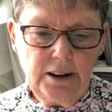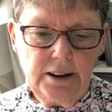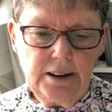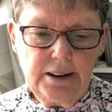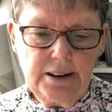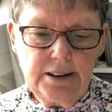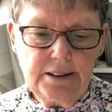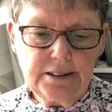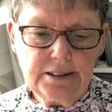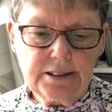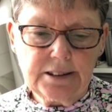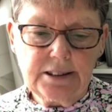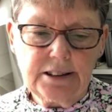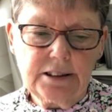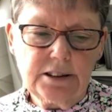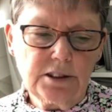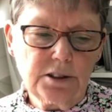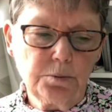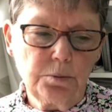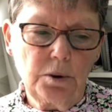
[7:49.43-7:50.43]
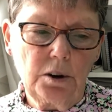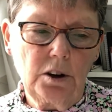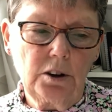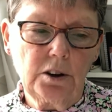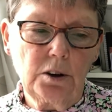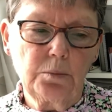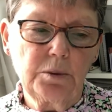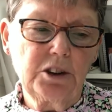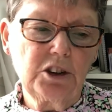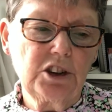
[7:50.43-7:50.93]
is this
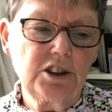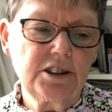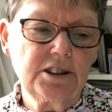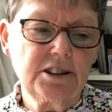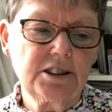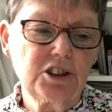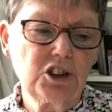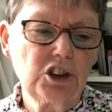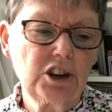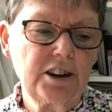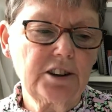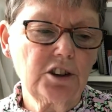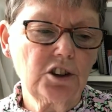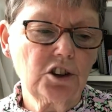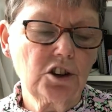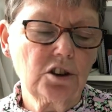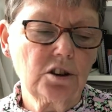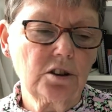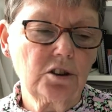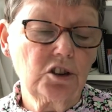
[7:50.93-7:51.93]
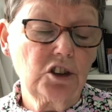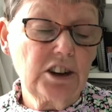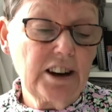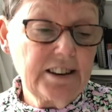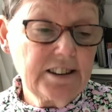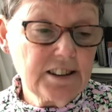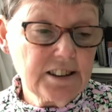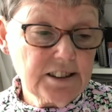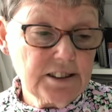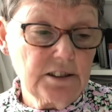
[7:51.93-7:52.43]
one, which is the
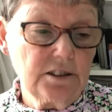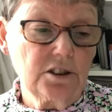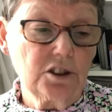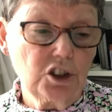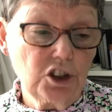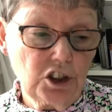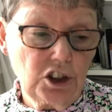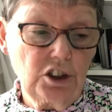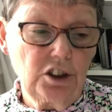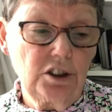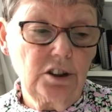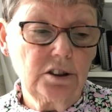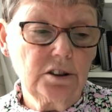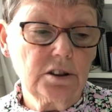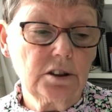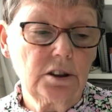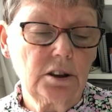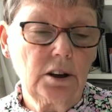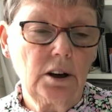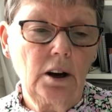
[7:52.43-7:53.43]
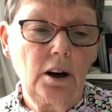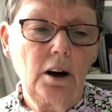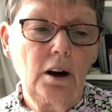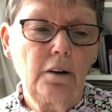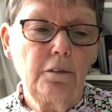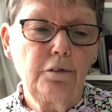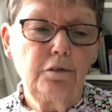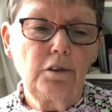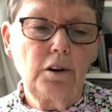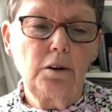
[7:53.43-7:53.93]
Jensen shirt
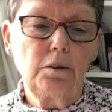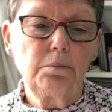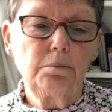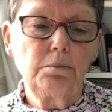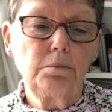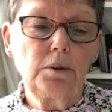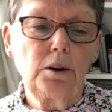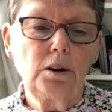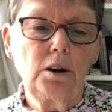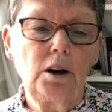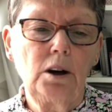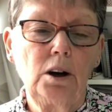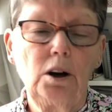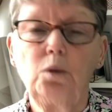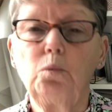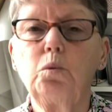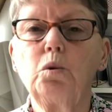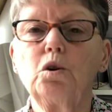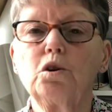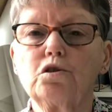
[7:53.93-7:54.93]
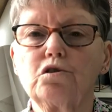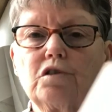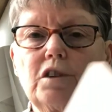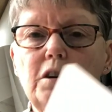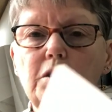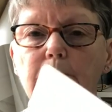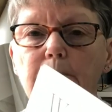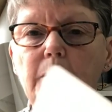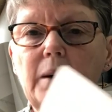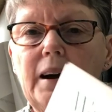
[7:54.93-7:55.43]
from
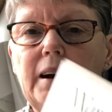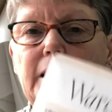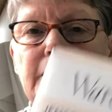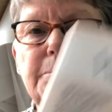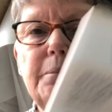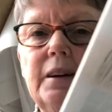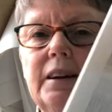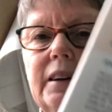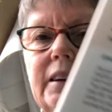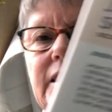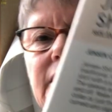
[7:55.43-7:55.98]
Wardrobe by Me.